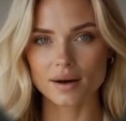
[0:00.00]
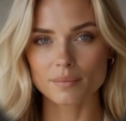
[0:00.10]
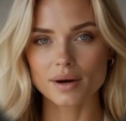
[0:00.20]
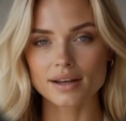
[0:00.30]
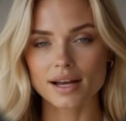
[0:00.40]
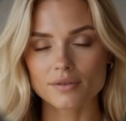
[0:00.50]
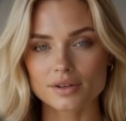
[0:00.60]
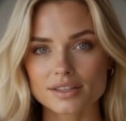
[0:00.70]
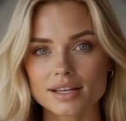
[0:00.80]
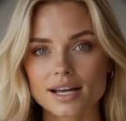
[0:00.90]
But
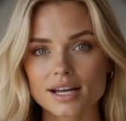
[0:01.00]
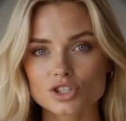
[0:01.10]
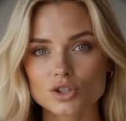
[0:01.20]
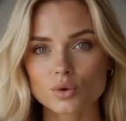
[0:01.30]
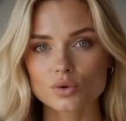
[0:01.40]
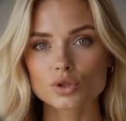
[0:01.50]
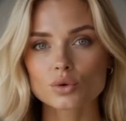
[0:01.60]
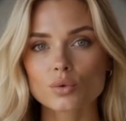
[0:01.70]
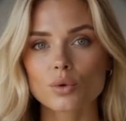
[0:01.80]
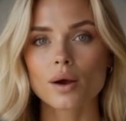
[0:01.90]
everything I show
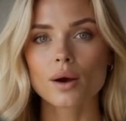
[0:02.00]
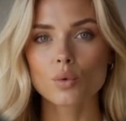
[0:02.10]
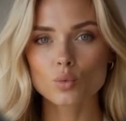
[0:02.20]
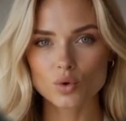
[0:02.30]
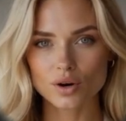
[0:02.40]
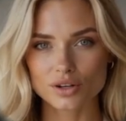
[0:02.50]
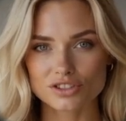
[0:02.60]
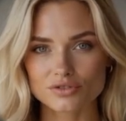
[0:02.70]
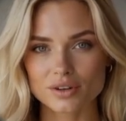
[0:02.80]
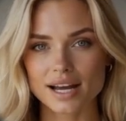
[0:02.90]
you
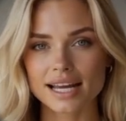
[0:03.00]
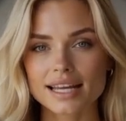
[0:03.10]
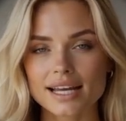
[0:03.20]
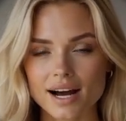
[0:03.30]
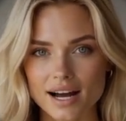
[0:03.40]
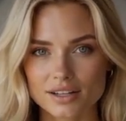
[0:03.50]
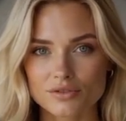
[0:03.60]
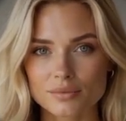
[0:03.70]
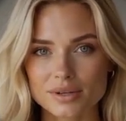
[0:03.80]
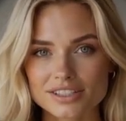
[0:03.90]
works for any kind
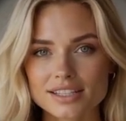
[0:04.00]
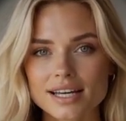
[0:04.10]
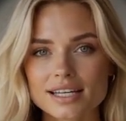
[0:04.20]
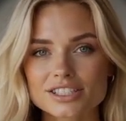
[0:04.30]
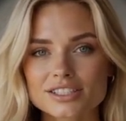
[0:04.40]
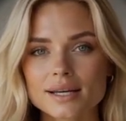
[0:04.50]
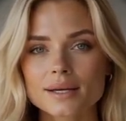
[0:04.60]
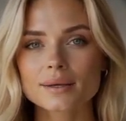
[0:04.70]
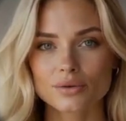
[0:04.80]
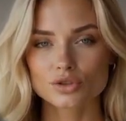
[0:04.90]
of business.
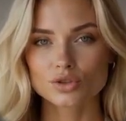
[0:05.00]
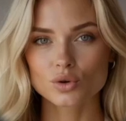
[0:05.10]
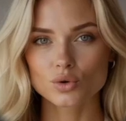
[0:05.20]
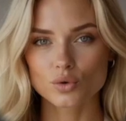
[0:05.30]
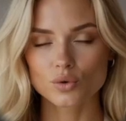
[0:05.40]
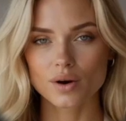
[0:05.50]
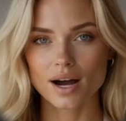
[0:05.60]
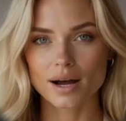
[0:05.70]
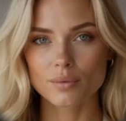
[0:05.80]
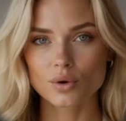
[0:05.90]
So
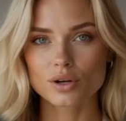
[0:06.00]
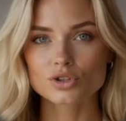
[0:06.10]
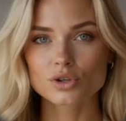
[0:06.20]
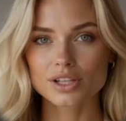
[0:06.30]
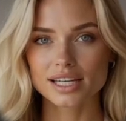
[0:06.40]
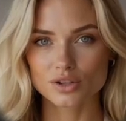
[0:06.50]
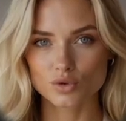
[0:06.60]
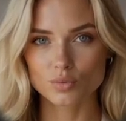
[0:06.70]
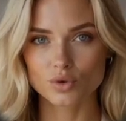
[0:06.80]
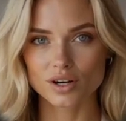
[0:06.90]
I'm going to click
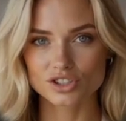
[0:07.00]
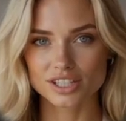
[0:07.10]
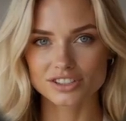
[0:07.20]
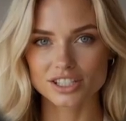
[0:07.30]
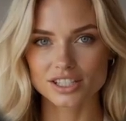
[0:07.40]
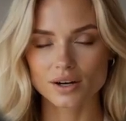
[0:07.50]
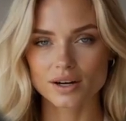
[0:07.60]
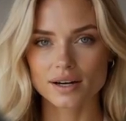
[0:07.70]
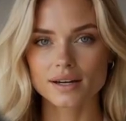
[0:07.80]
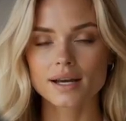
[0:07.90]
New Project
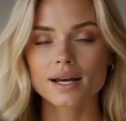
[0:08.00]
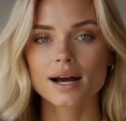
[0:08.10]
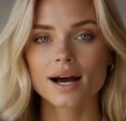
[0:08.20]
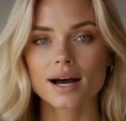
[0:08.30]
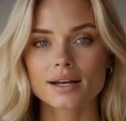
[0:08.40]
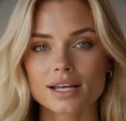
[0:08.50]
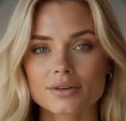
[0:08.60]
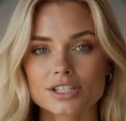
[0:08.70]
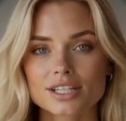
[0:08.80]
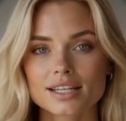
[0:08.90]
here. I'll
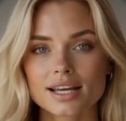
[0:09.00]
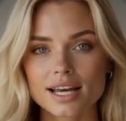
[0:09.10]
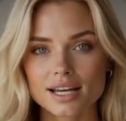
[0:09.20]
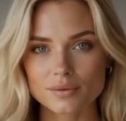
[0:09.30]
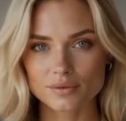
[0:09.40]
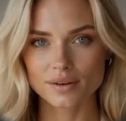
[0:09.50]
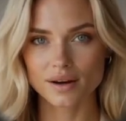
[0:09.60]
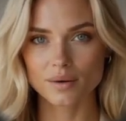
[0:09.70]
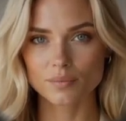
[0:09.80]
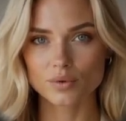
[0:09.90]
give it a name,
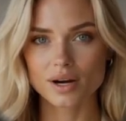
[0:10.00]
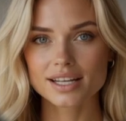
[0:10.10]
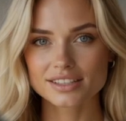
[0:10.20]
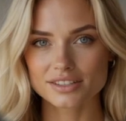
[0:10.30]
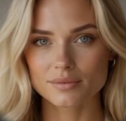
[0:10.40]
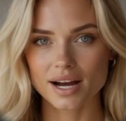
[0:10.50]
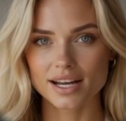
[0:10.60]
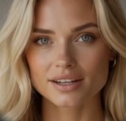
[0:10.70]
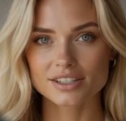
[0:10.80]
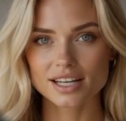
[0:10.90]
Bright
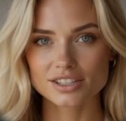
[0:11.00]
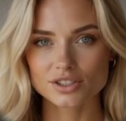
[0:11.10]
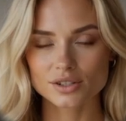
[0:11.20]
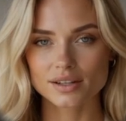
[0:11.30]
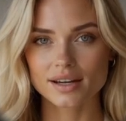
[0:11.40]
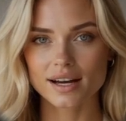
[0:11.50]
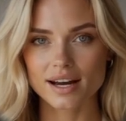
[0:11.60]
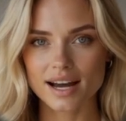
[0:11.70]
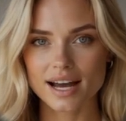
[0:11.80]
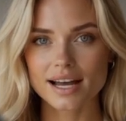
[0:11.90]
Smile Dental,
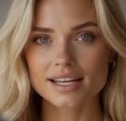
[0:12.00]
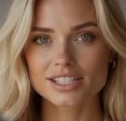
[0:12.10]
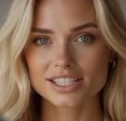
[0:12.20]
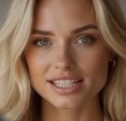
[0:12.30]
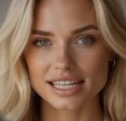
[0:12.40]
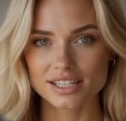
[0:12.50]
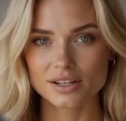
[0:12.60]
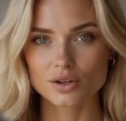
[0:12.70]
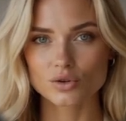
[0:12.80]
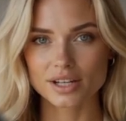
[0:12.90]
and click
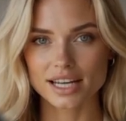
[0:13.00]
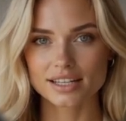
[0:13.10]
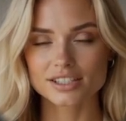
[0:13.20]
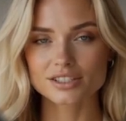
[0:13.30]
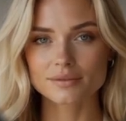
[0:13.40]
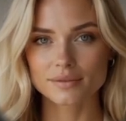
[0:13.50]
Create.